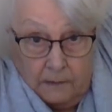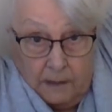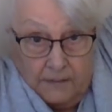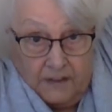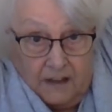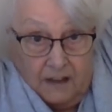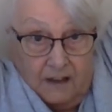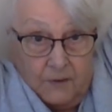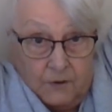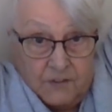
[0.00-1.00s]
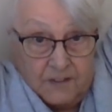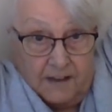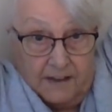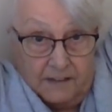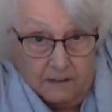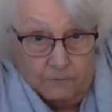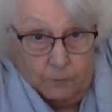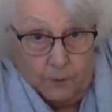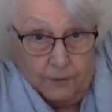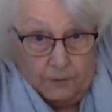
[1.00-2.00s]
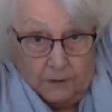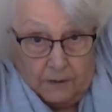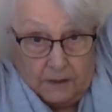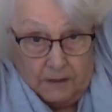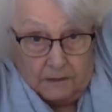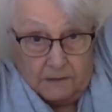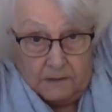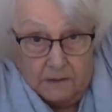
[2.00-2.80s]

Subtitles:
on the other side of where you're going to cut it,